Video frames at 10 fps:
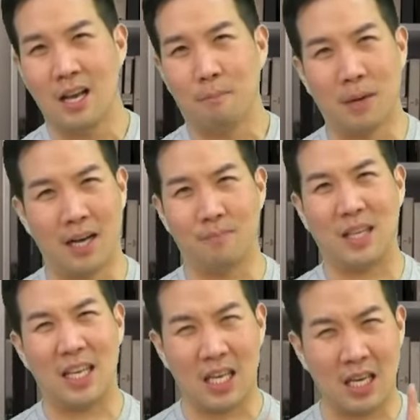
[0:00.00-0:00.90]
But
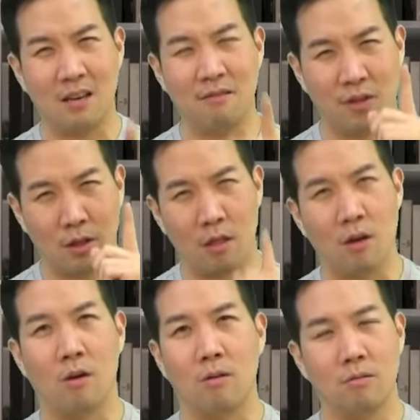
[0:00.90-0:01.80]
even
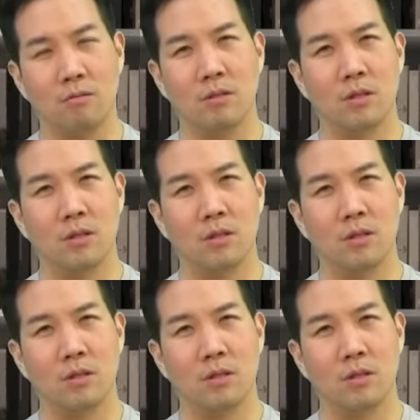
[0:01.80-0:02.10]
though